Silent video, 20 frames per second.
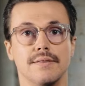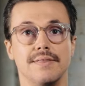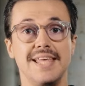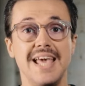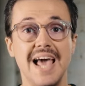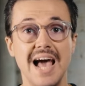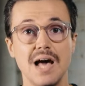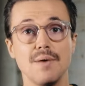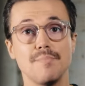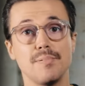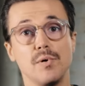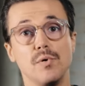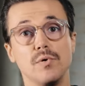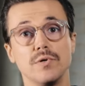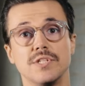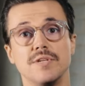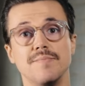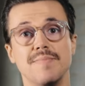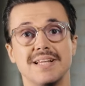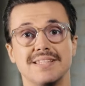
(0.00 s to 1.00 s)
The app
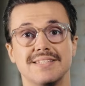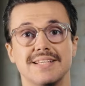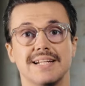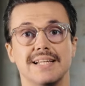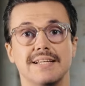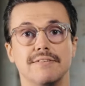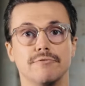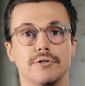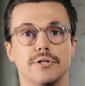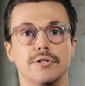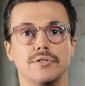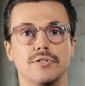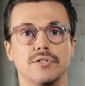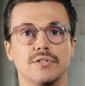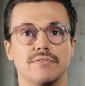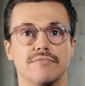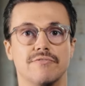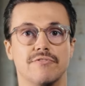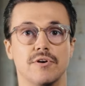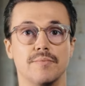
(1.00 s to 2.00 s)
automatically
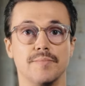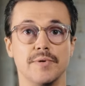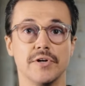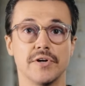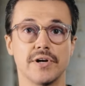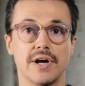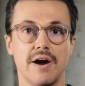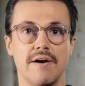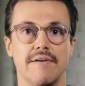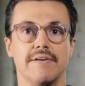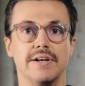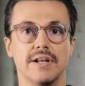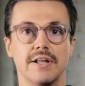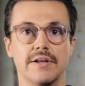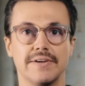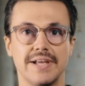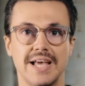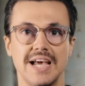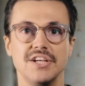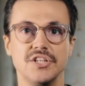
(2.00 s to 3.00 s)
routes from your current
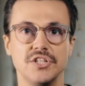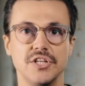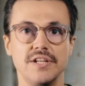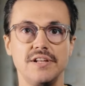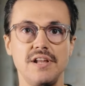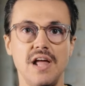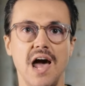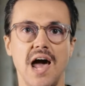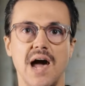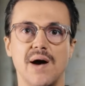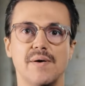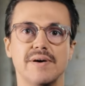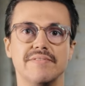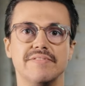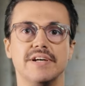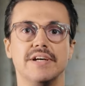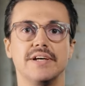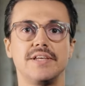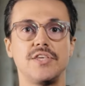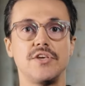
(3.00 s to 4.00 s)
location.
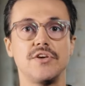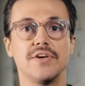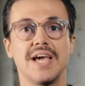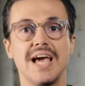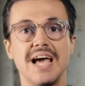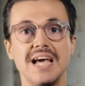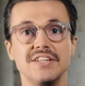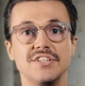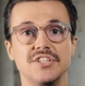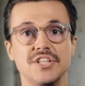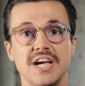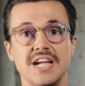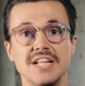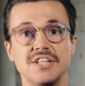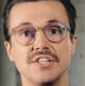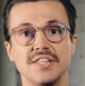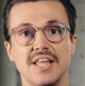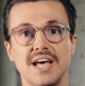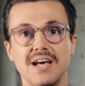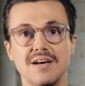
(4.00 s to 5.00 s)
However, you can
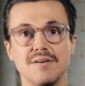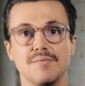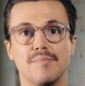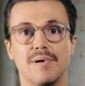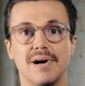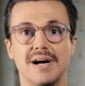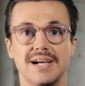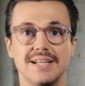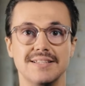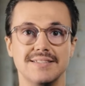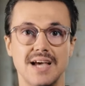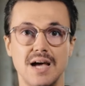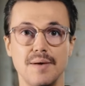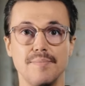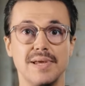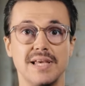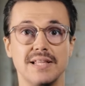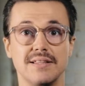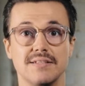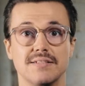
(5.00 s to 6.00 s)
change that by
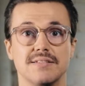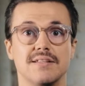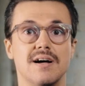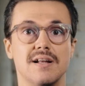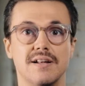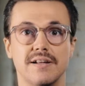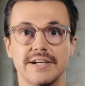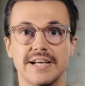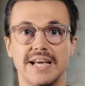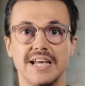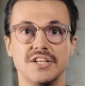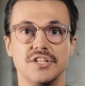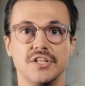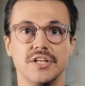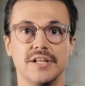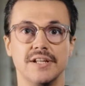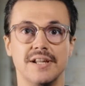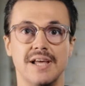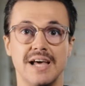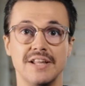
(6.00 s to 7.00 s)
tapping the start
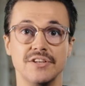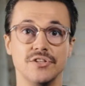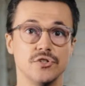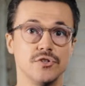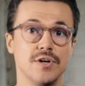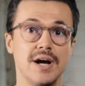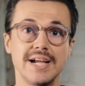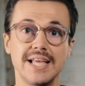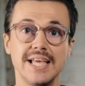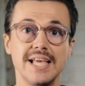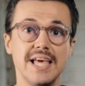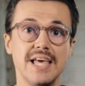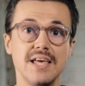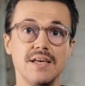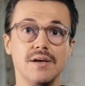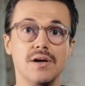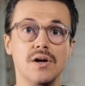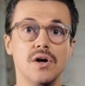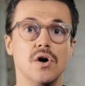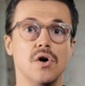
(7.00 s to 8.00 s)
location and dragging it,
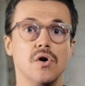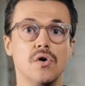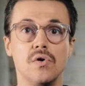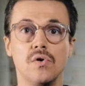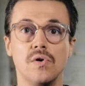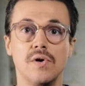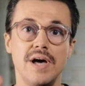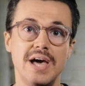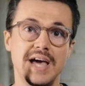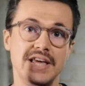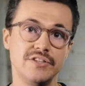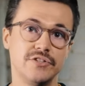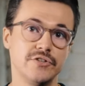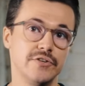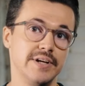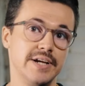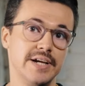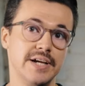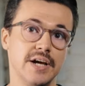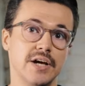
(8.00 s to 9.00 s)
or
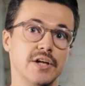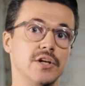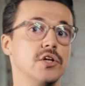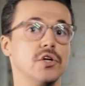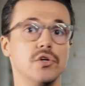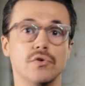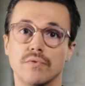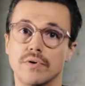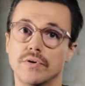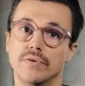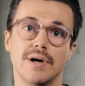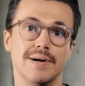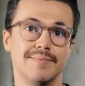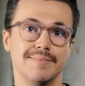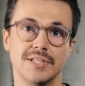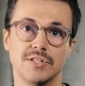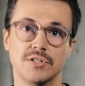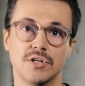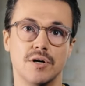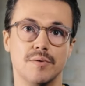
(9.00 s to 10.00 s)
entering a new route
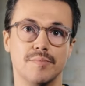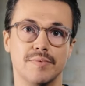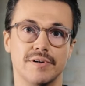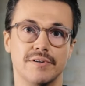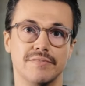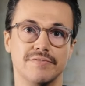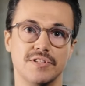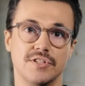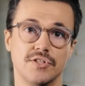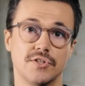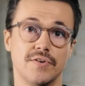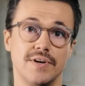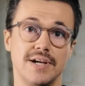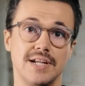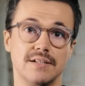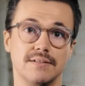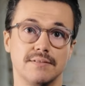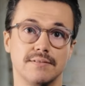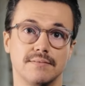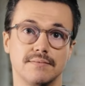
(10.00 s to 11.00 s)
up the top of the
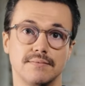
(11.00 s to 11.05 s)
screen.